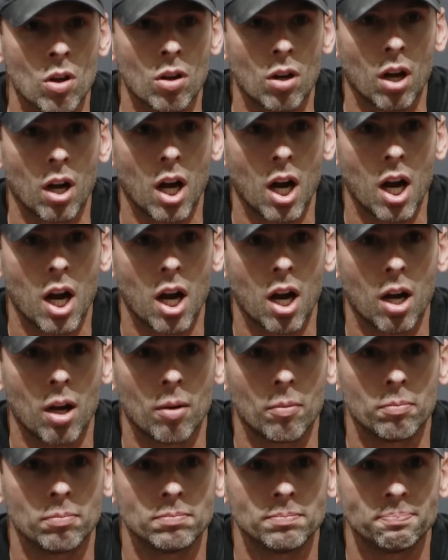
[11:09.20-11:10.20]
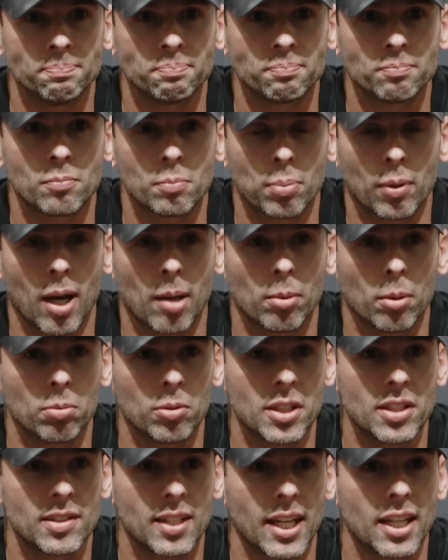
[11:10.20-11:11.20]

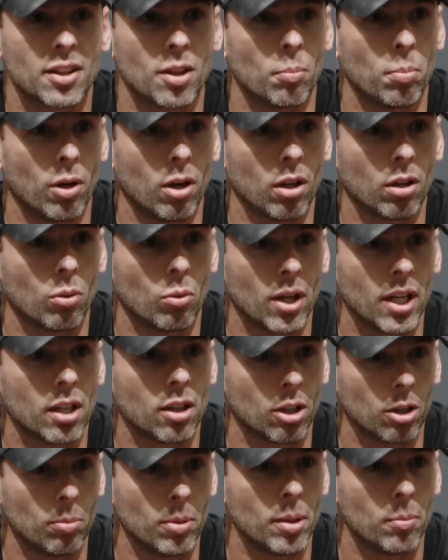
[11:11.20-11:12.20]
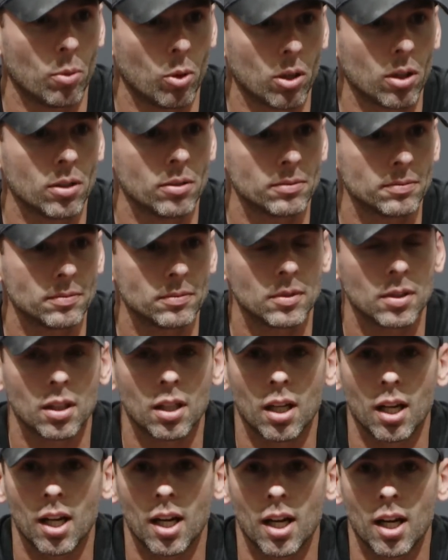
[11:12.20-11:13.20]
Probably take the ball away a little bit more,
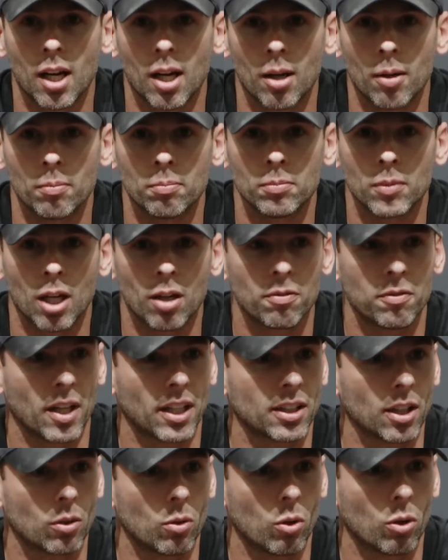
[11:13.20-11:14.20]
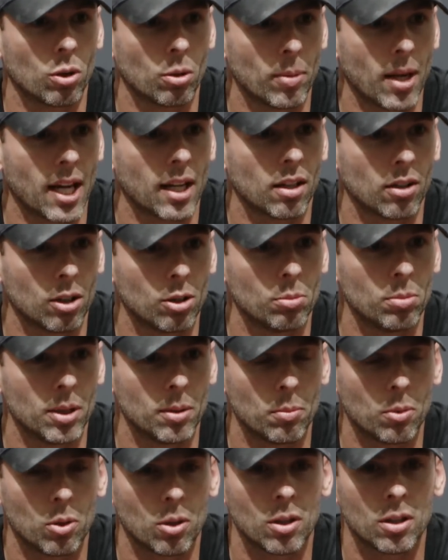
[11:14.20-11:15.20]
affect the quarterback a little
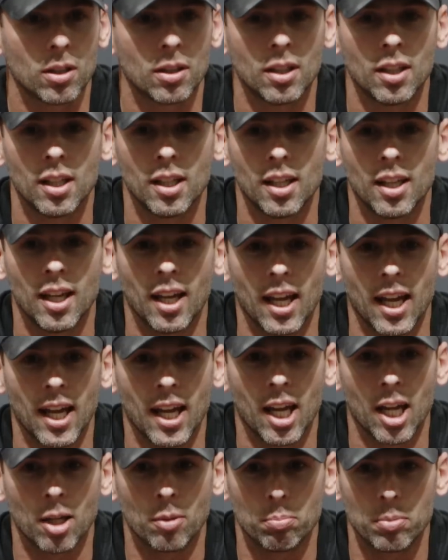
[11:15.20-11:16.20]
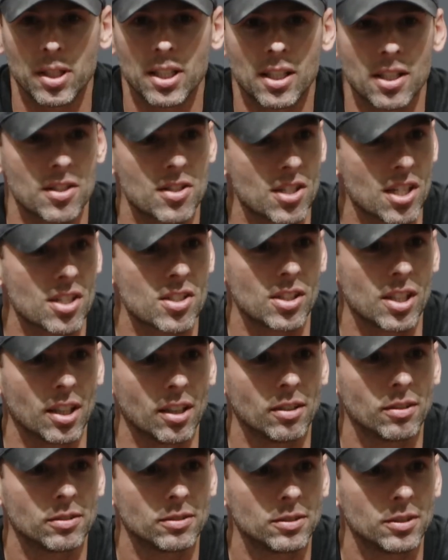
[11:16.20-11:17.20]
bit more, and be
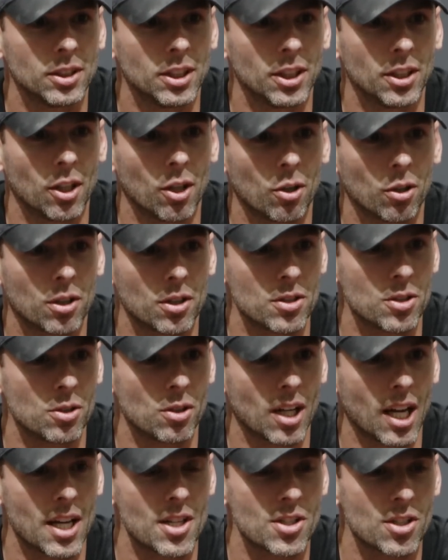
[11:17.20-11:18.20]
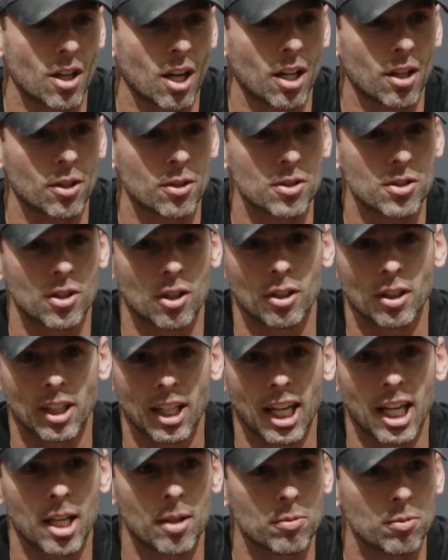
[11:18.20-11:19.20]
consistent, you know, because you guys saw there's certain
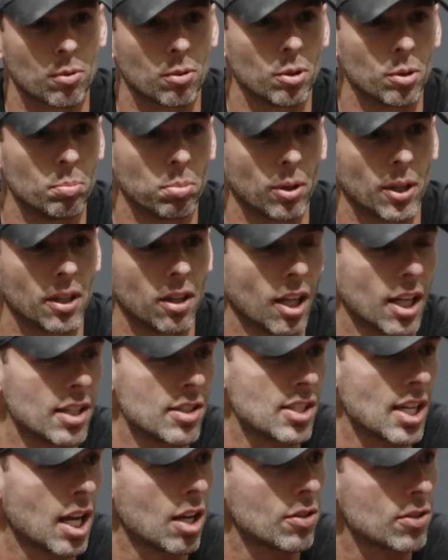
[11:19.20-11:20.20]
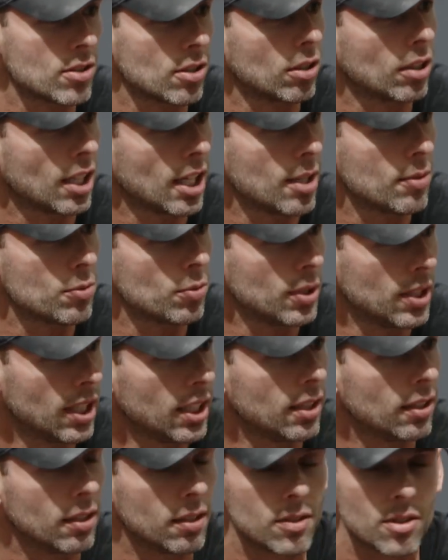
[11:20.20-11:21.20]
games where we played lights out and certain games we
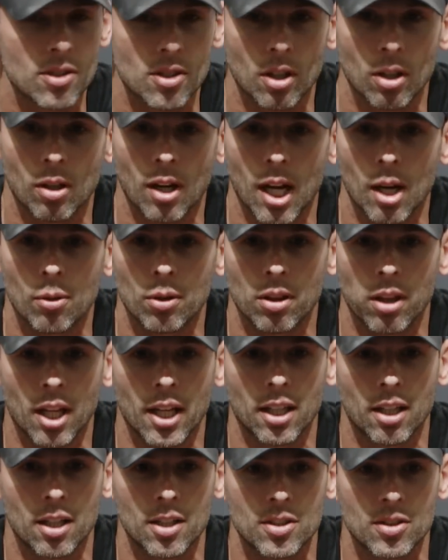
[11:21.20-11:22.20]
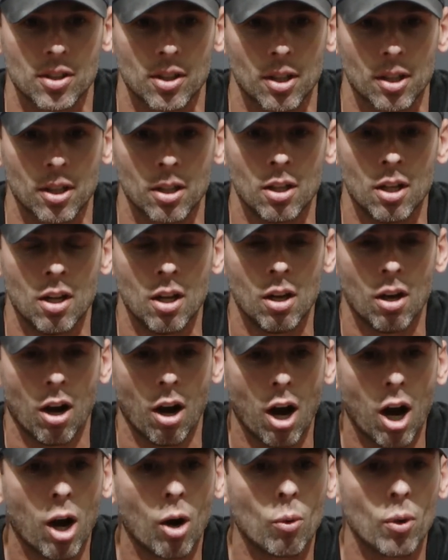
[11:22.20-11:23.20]
didn't. So I would like us to
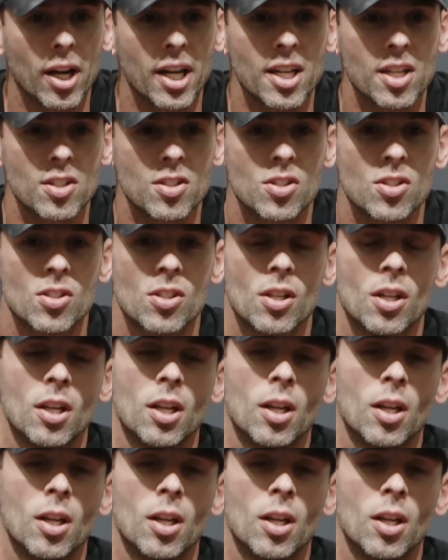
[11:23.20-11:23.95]
always,